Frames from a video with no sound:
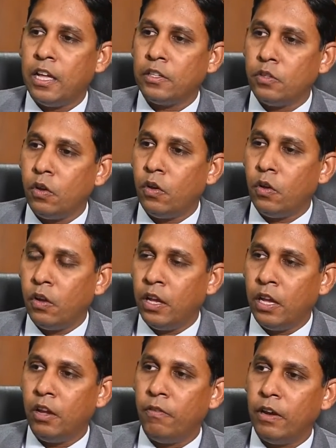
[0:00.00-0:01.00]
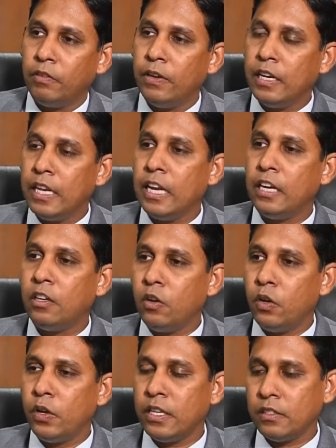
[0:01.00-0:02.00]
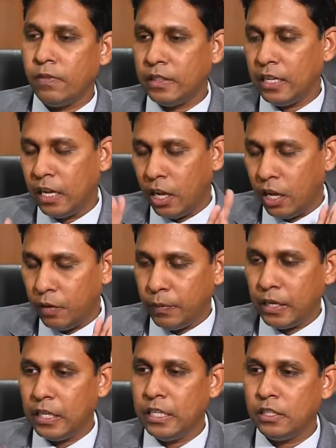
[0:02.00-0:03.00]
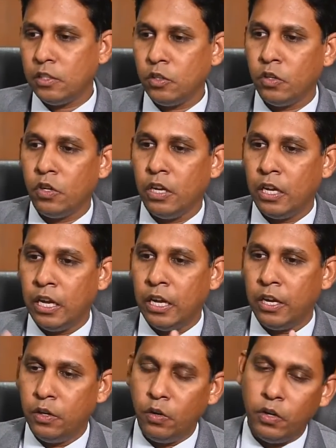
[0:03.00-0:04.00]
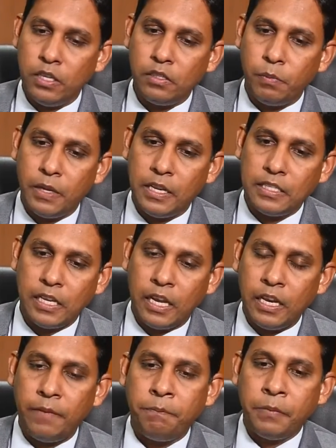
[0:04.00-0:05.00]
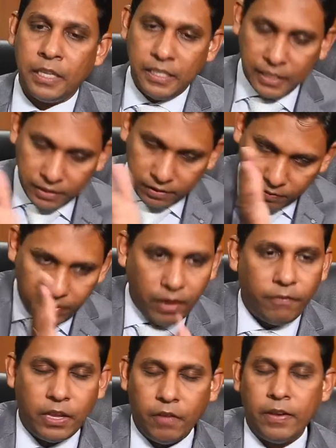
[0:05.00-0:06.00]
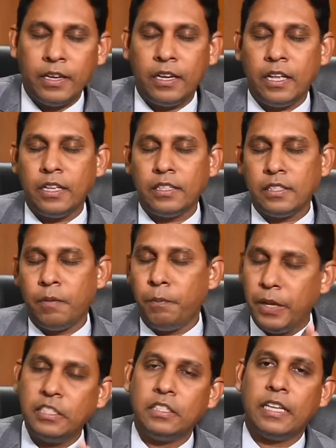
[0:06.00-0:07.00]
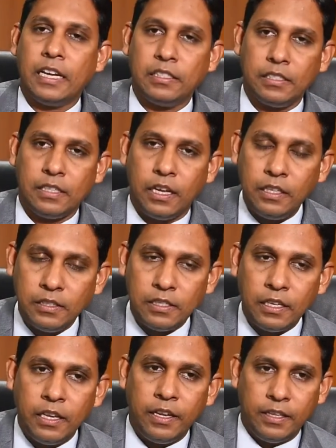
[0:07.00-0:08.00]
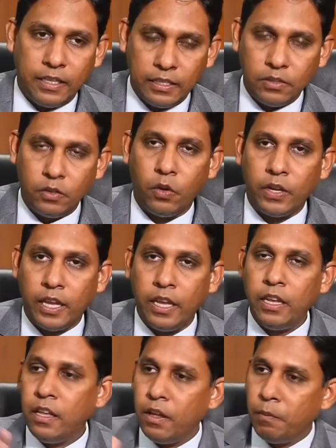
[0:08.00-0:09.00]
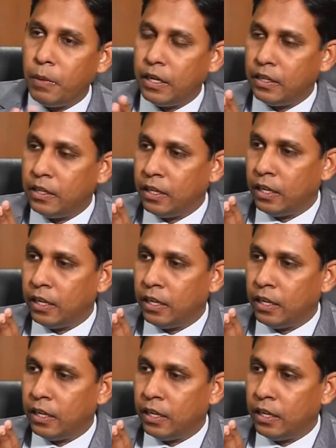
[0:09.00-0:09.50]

So what we need to do is, what the government needs to do is basically, yes, we have given some major tax cuts, that is okay, but